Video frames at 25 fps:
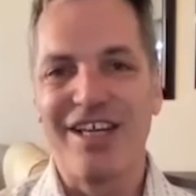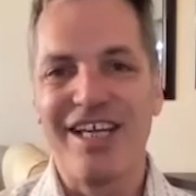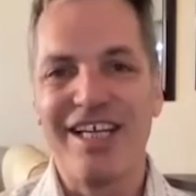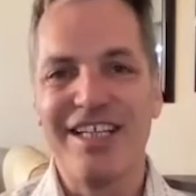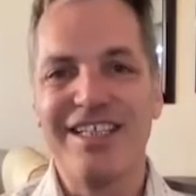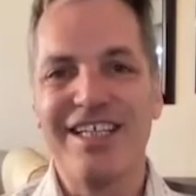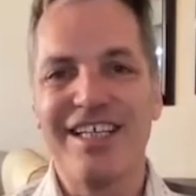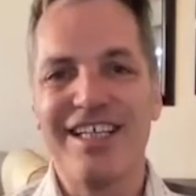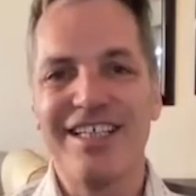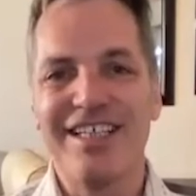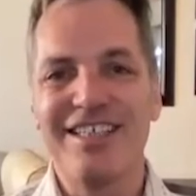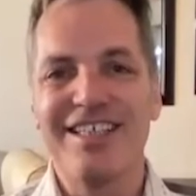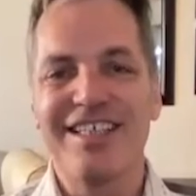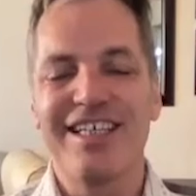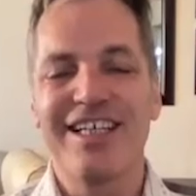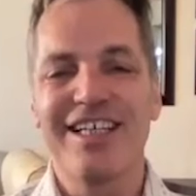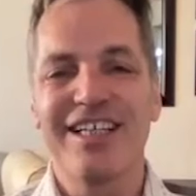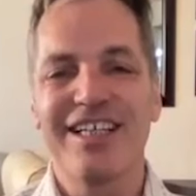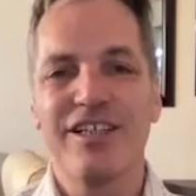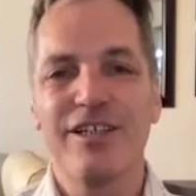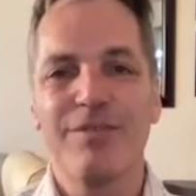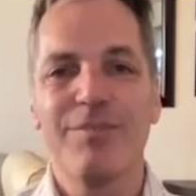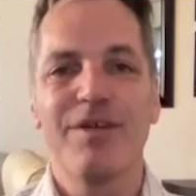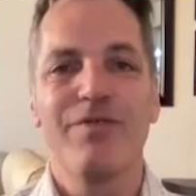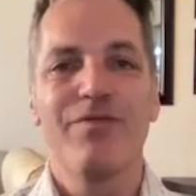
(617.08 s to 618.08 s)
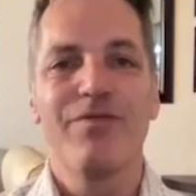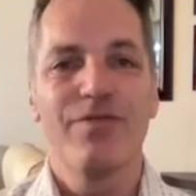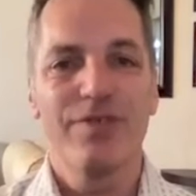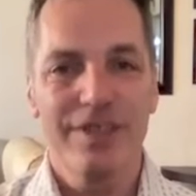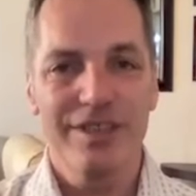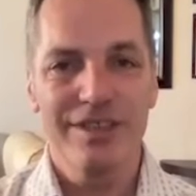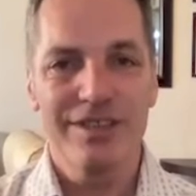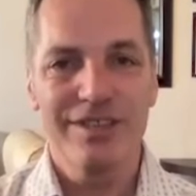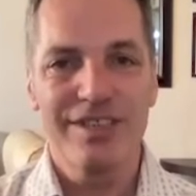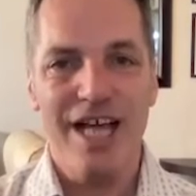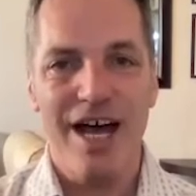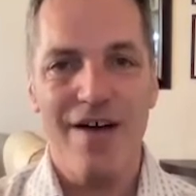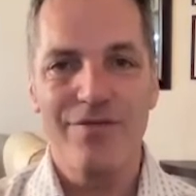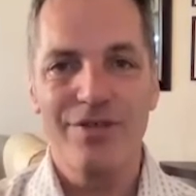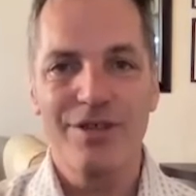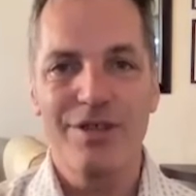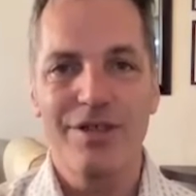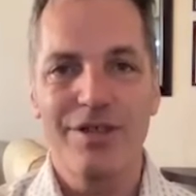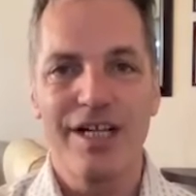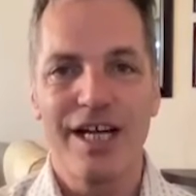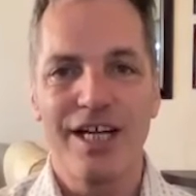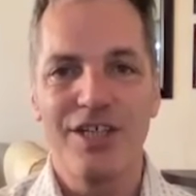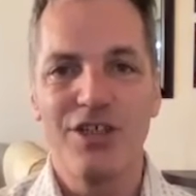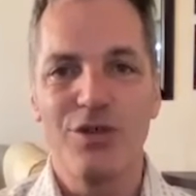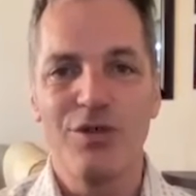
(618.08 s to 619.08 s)
And to get a little bit
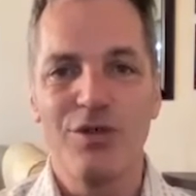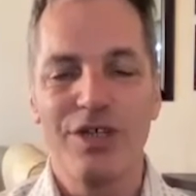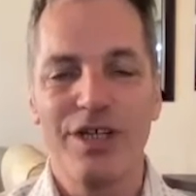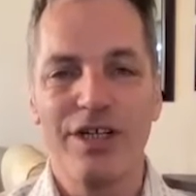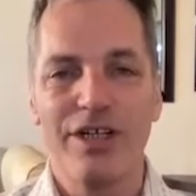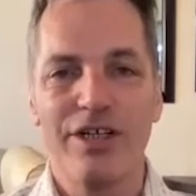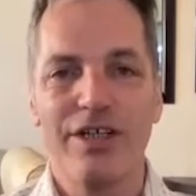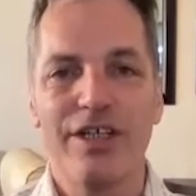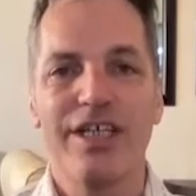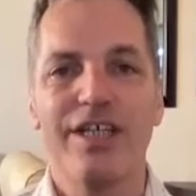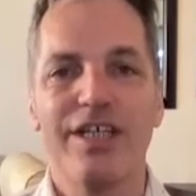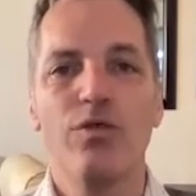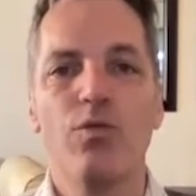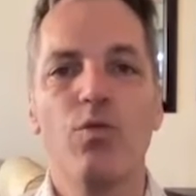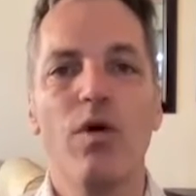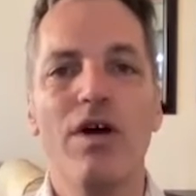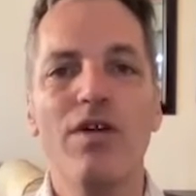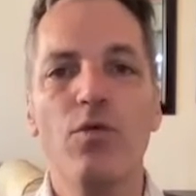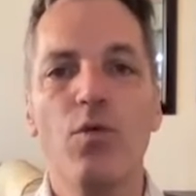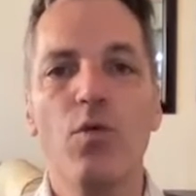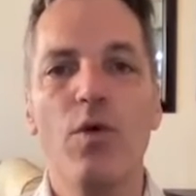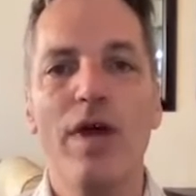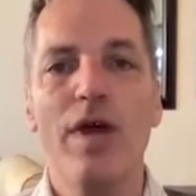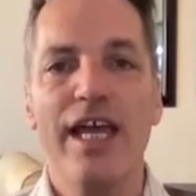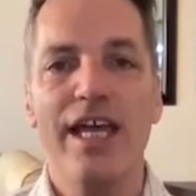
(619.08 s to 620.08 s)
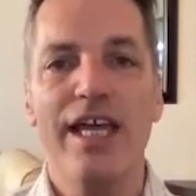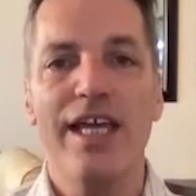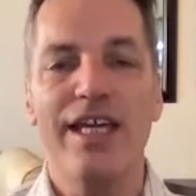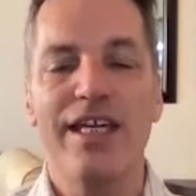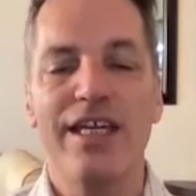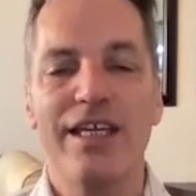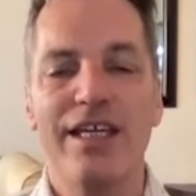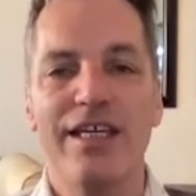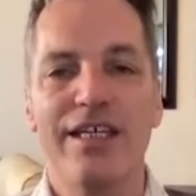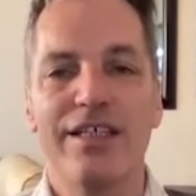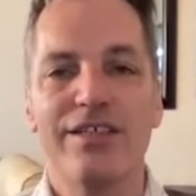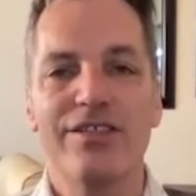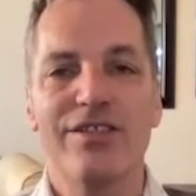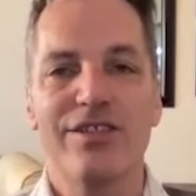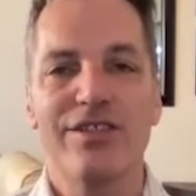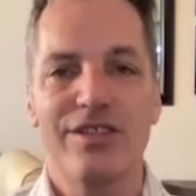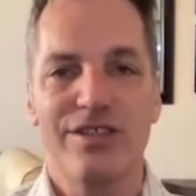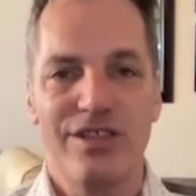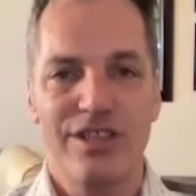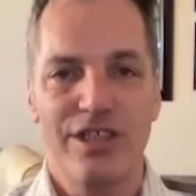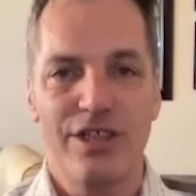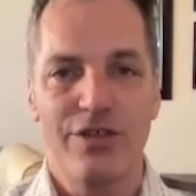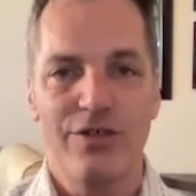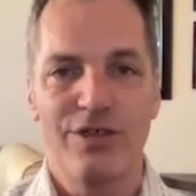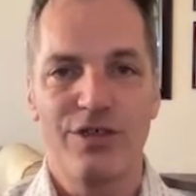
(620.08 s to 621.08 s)
philosophical on you here, in what way is the
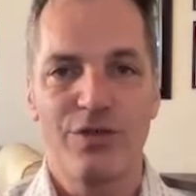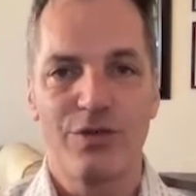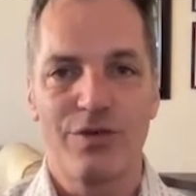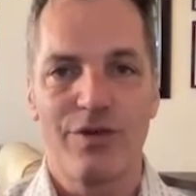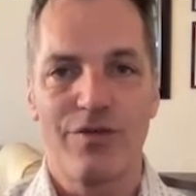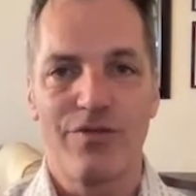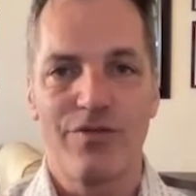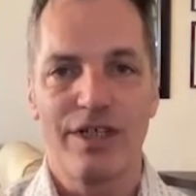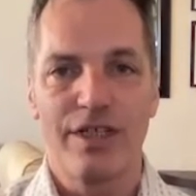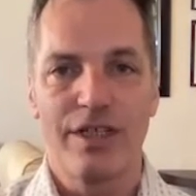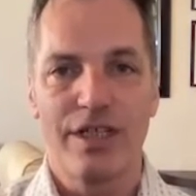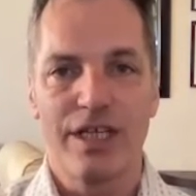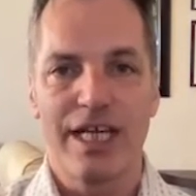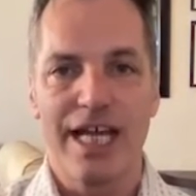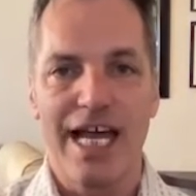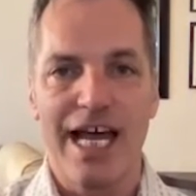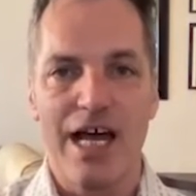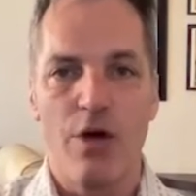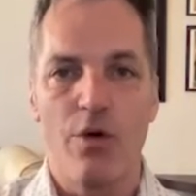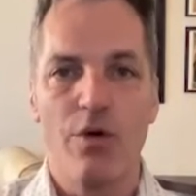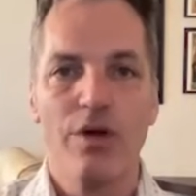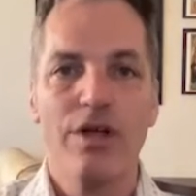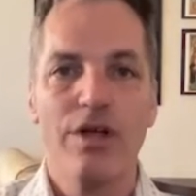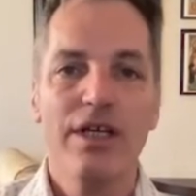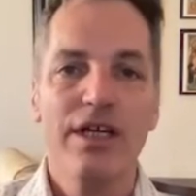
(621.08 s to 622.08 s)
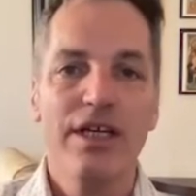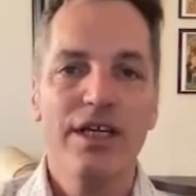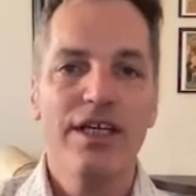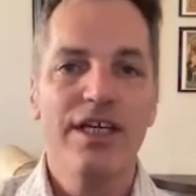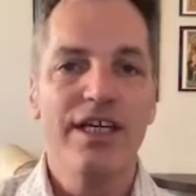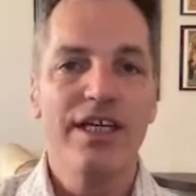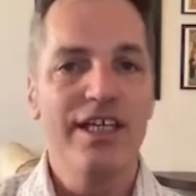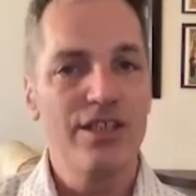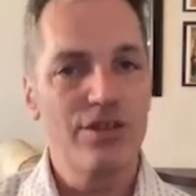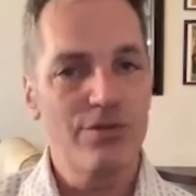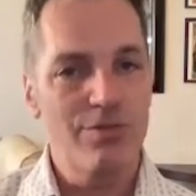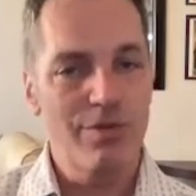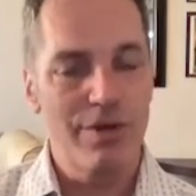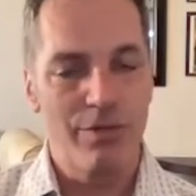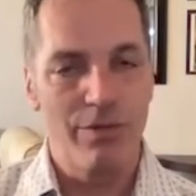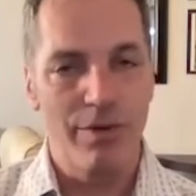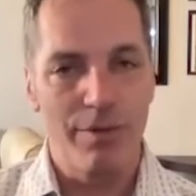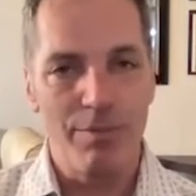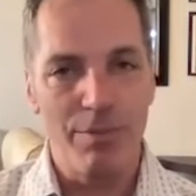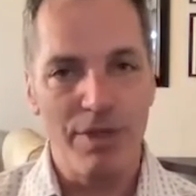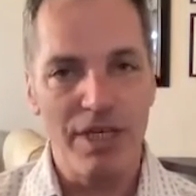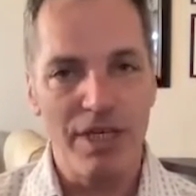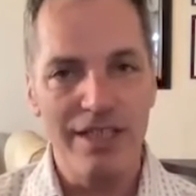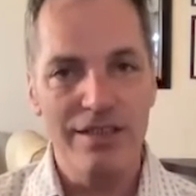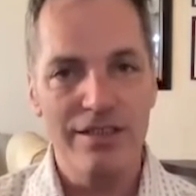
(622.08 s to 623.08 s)
series revealing how history
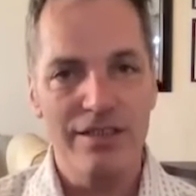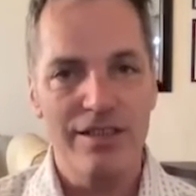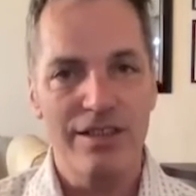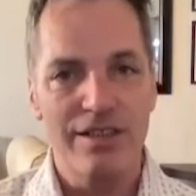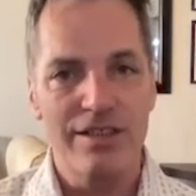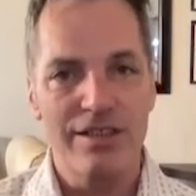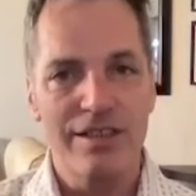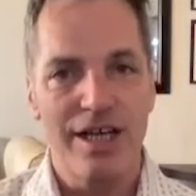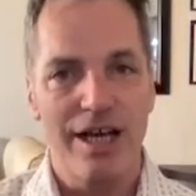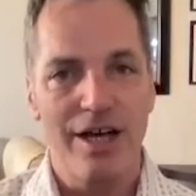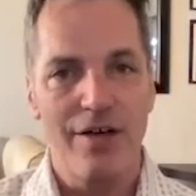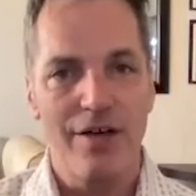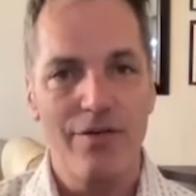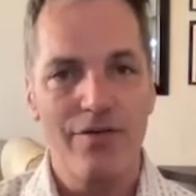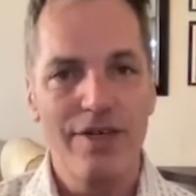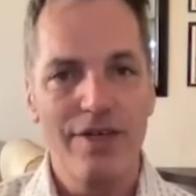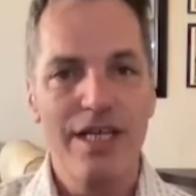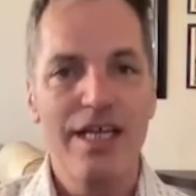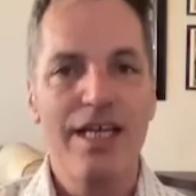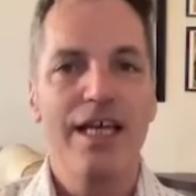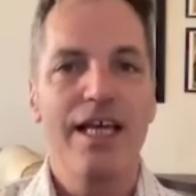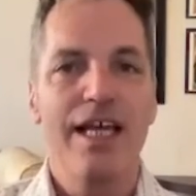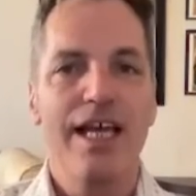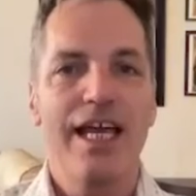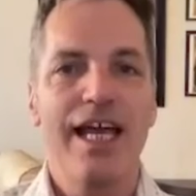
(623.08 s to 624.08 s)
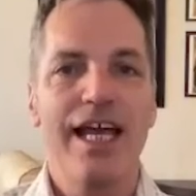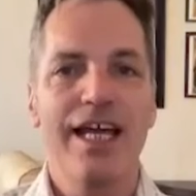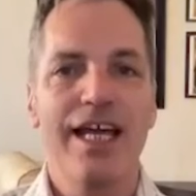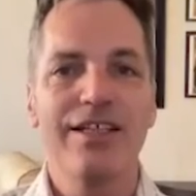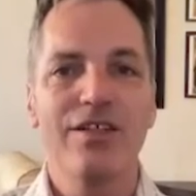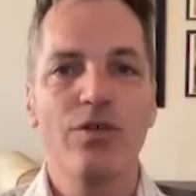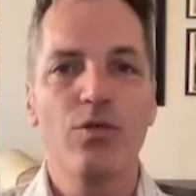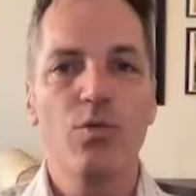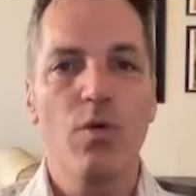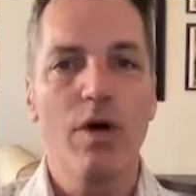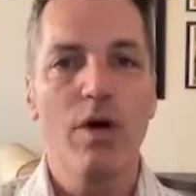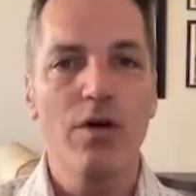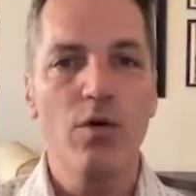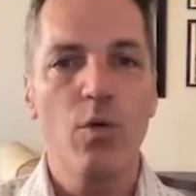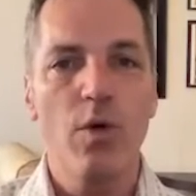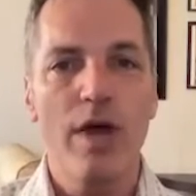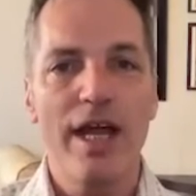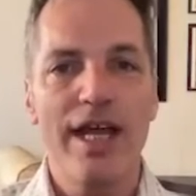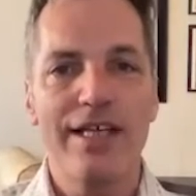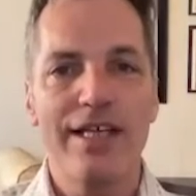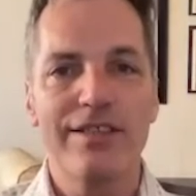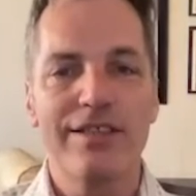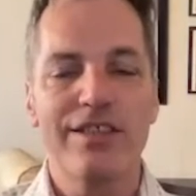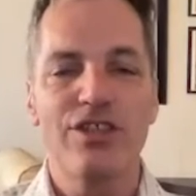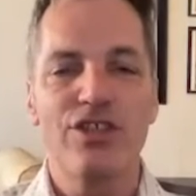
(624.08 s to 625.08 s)
repeats itself, and in what
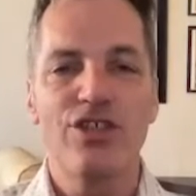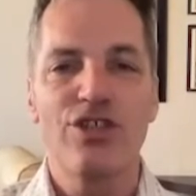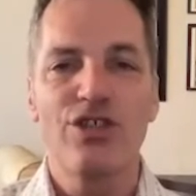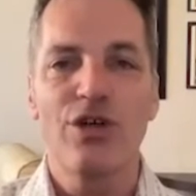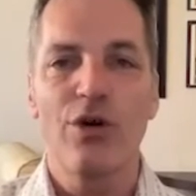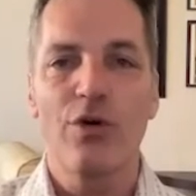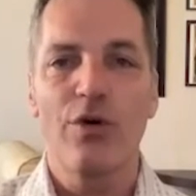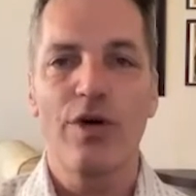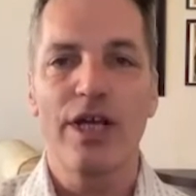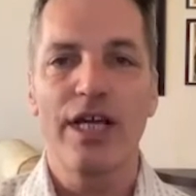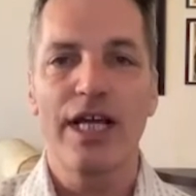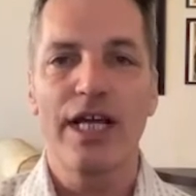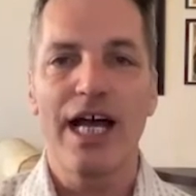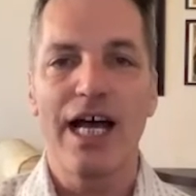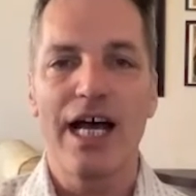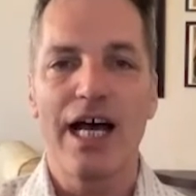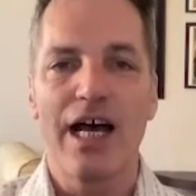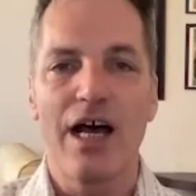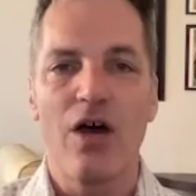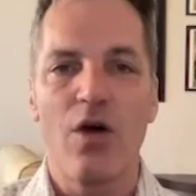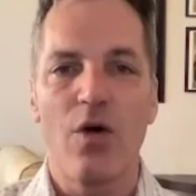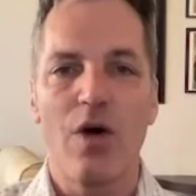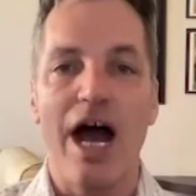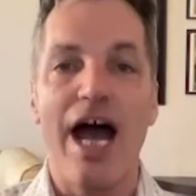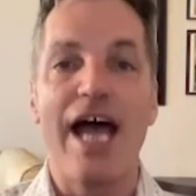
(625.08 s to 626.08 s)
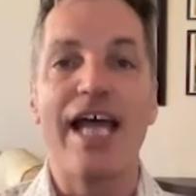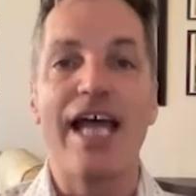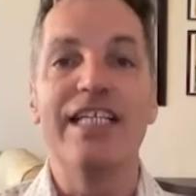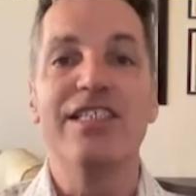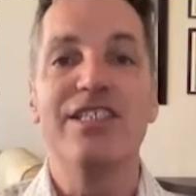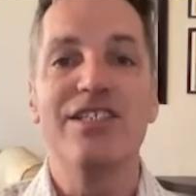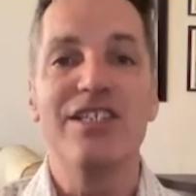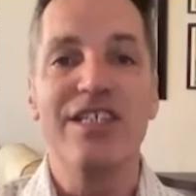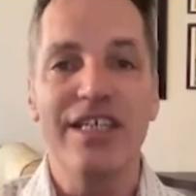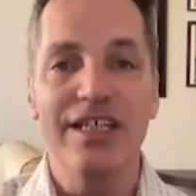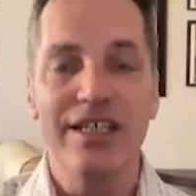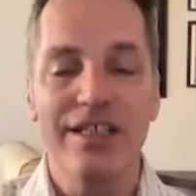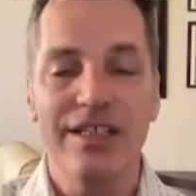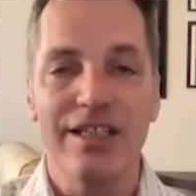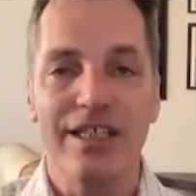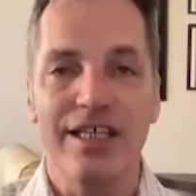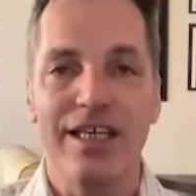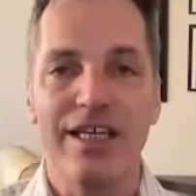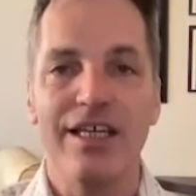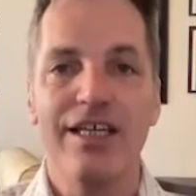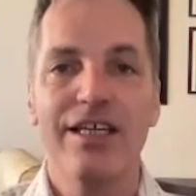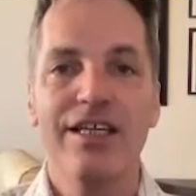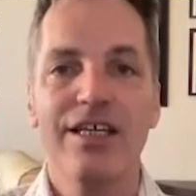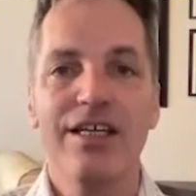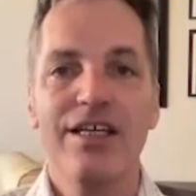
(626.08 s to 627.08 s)
way is it showing how
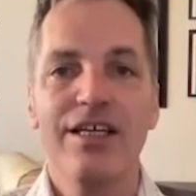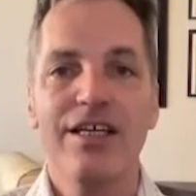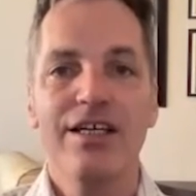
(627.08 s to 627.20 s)
ideally